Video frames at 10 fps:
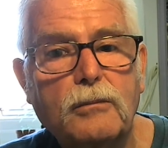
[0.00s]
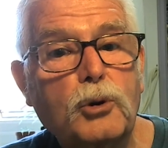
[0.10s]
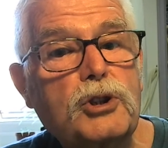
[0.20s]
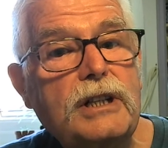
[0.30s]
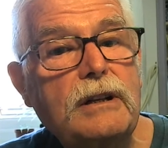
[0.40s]

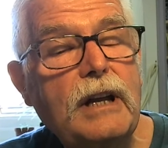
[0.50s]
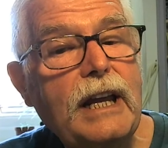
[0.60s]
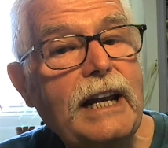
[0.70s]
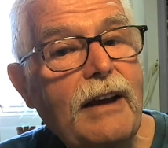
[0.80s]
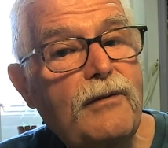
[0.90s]
but
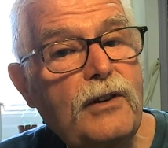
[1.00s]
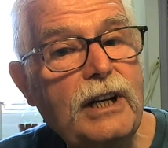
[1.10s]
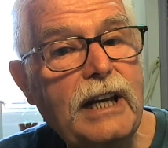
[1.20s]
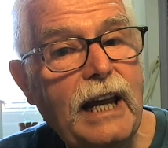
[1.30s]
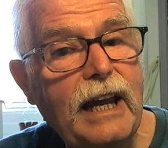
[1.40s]

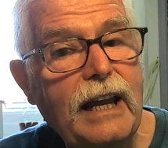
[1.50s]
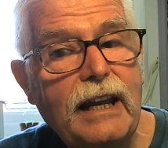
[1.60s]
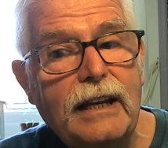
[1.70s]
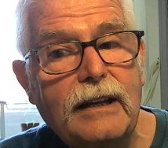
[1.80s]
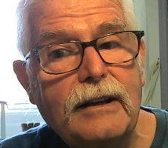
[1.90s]
every day